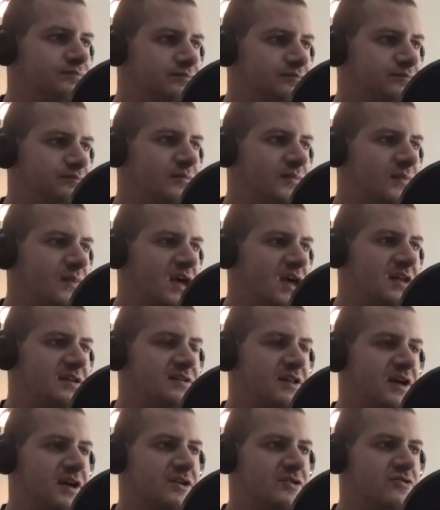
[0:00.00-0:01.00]
Mm-hmm.
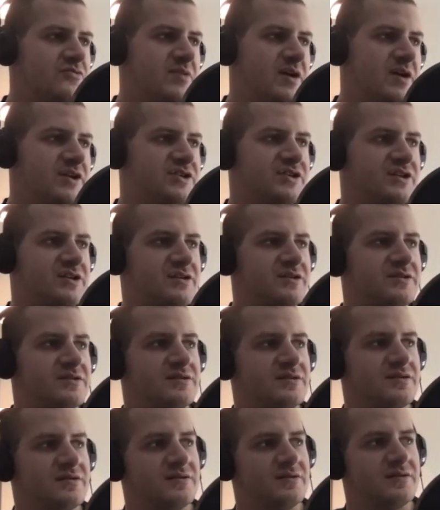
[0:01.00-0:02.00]
And like you
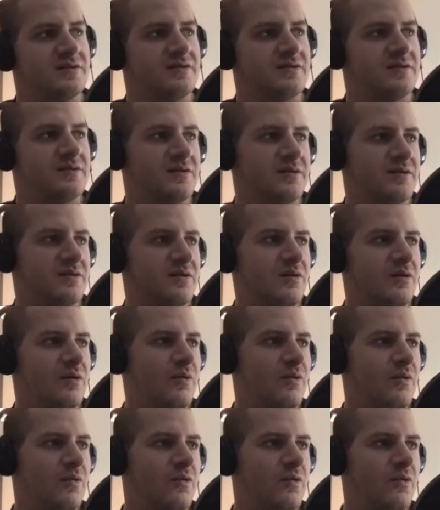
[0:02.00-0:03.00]
mentioned,
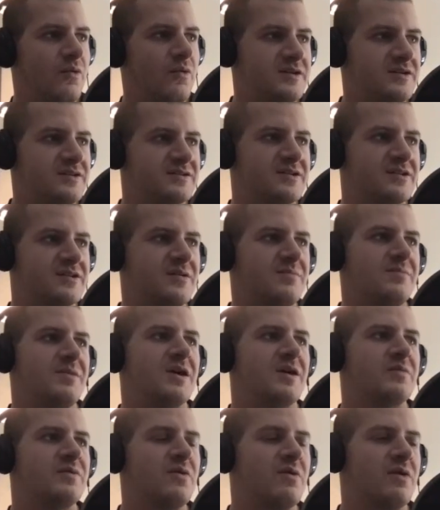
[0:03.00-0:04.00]
what is going to
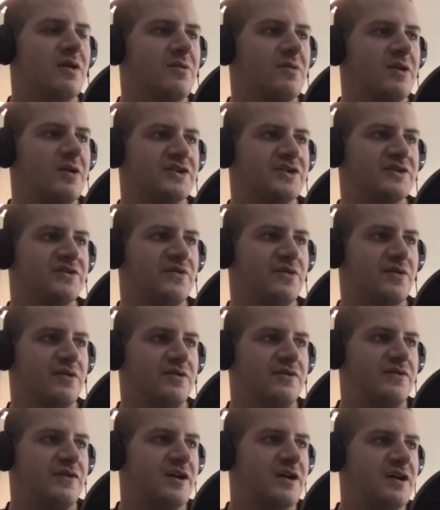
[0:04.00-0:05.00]
make me want to watch the
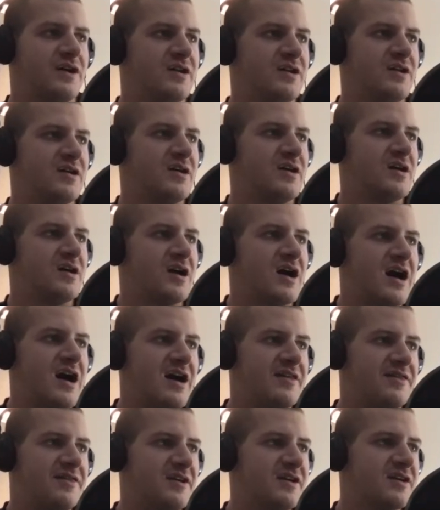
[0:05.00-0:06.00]
4th fight?
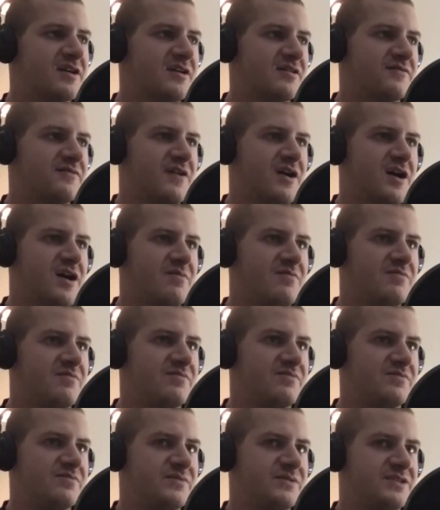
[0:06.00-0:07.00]
I think if
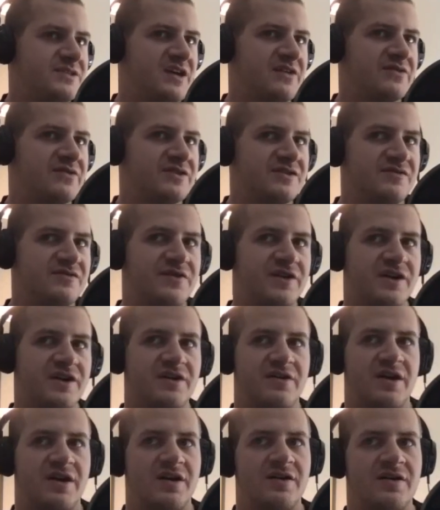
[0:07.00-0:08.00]
I'm Deiveson
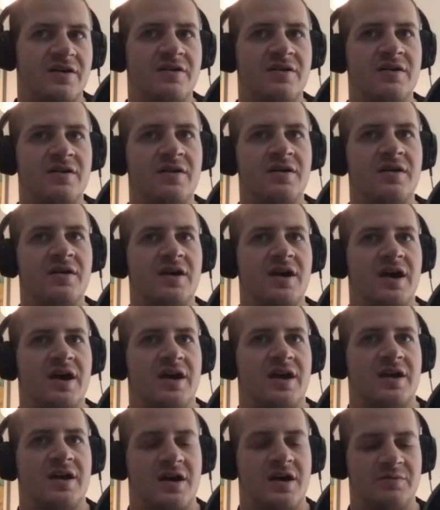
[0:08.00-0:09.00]
Figueiredo
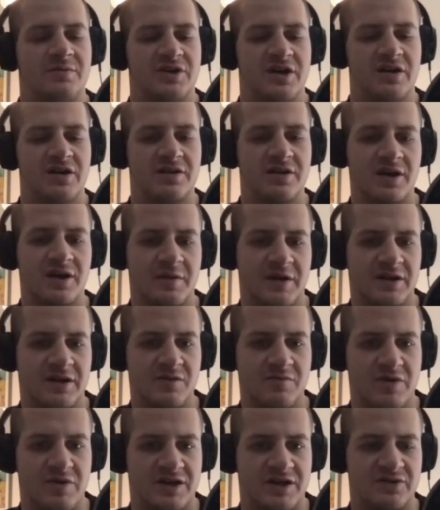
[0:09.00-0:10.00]
and I'm trying to think about
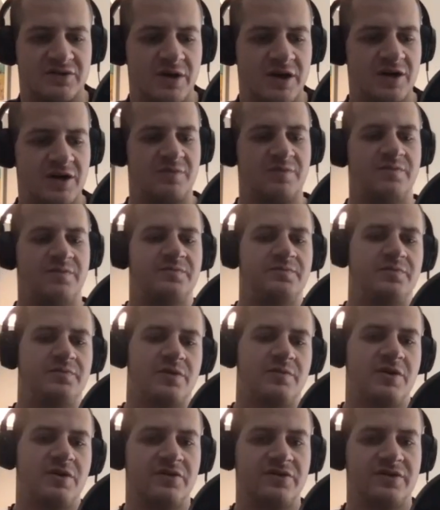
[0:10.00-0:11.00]
the best way to
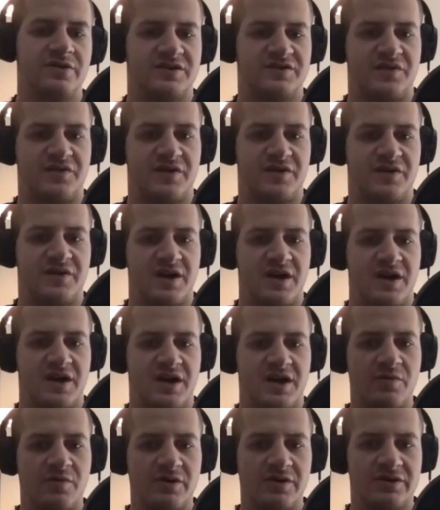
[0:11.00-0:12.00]
promote this fight, I'm
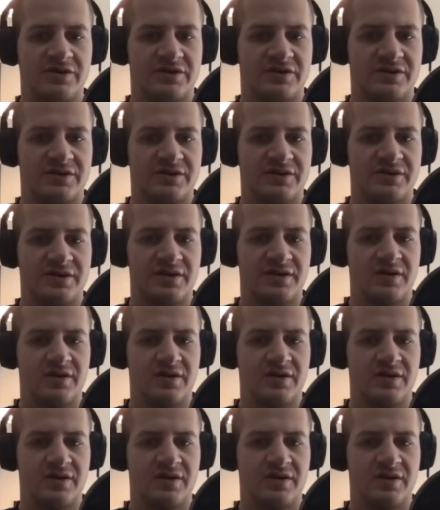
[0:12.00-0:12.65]
almost